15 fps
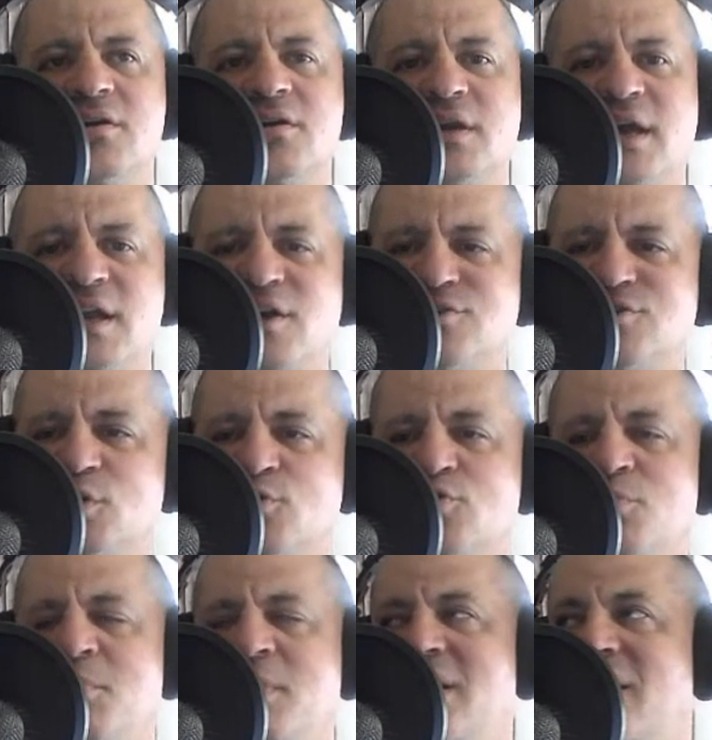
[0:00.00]
get on
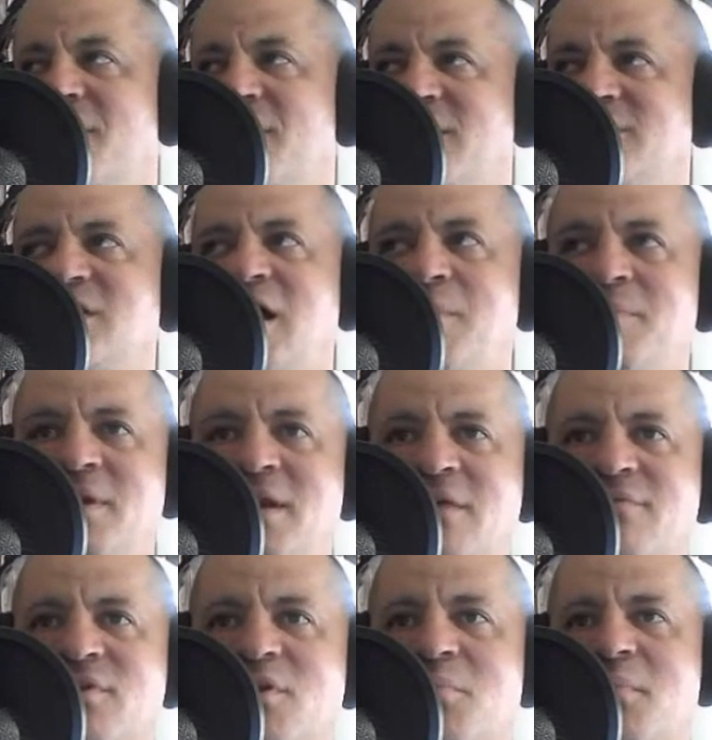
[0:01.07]
social media. This happened
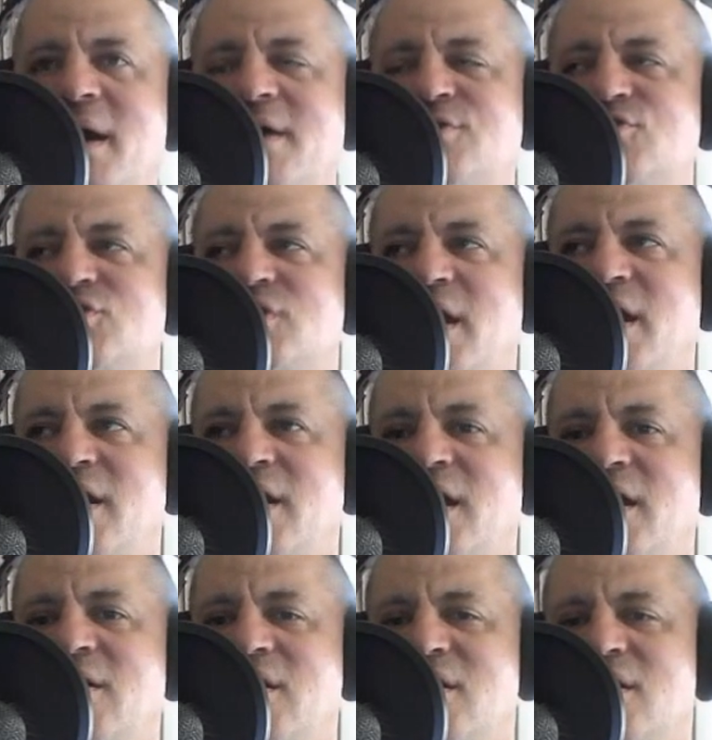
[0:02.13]
after the match,
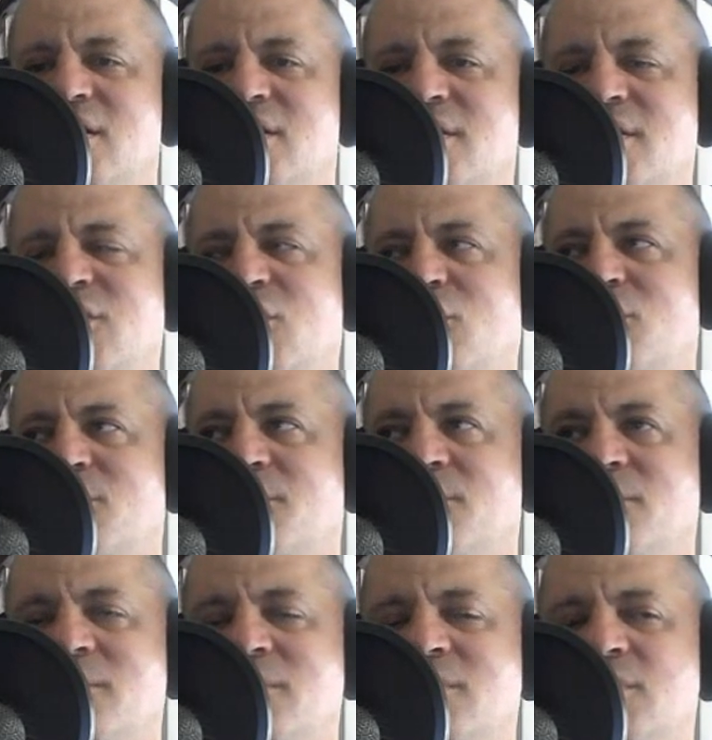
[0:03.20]
and you know,
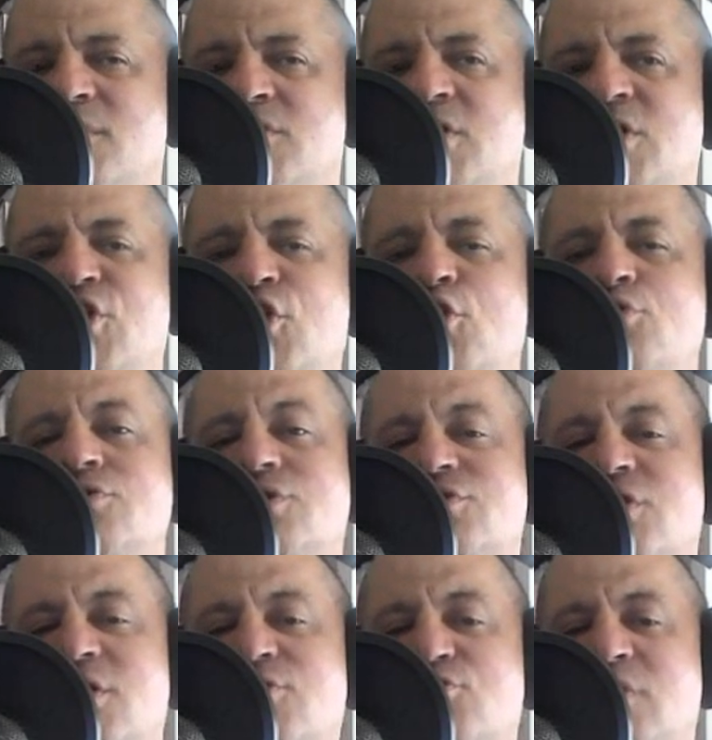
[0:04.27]
the news is
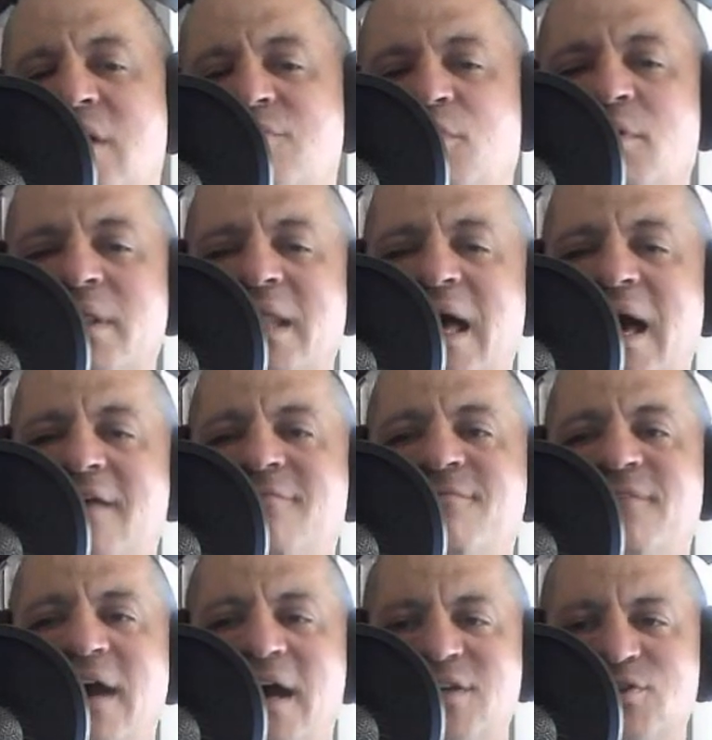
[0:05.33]
going to travel a lot
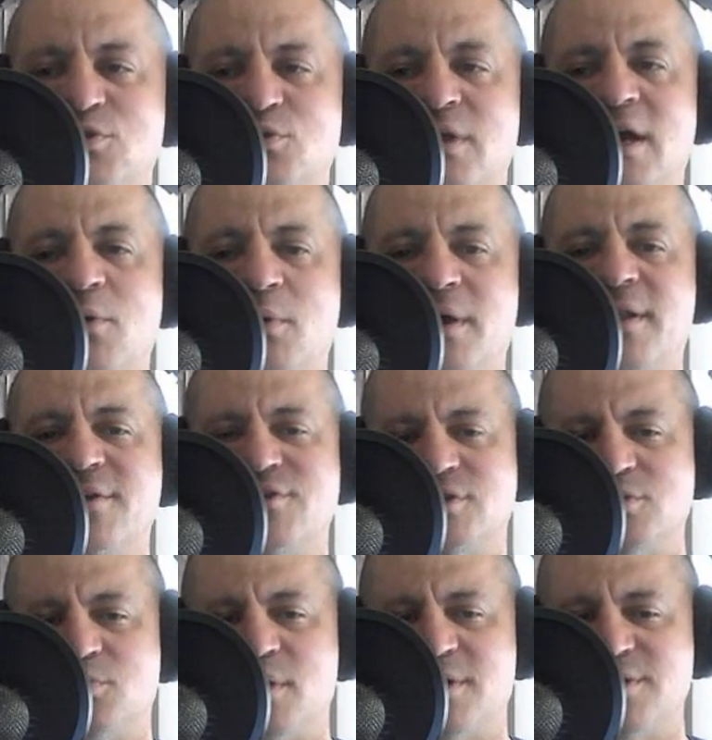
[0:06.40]
faster that way that
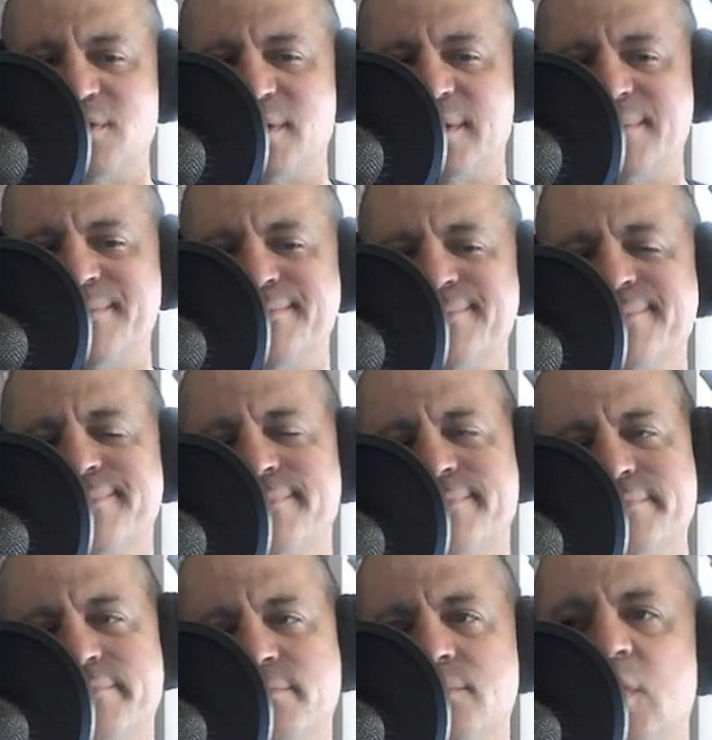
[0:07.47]
she's wrestling.
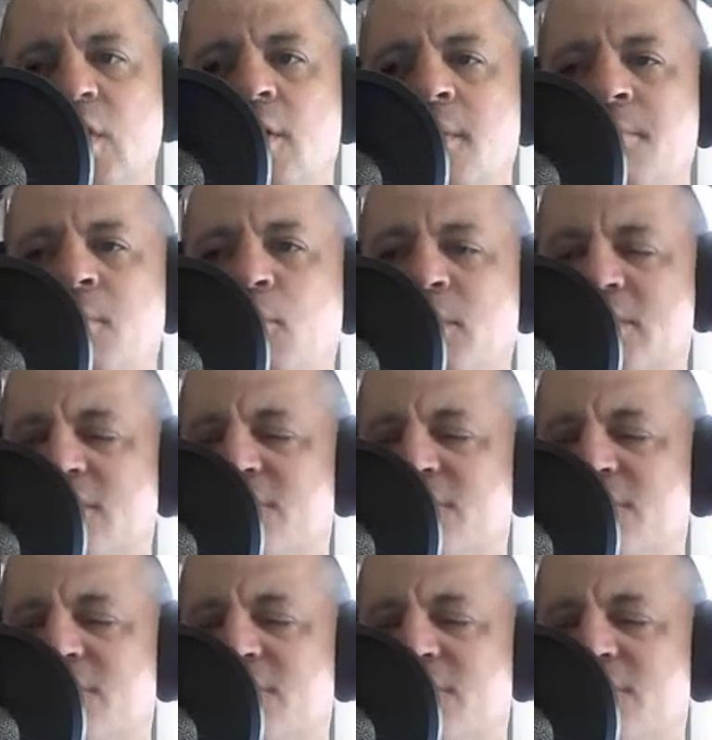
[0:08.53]
What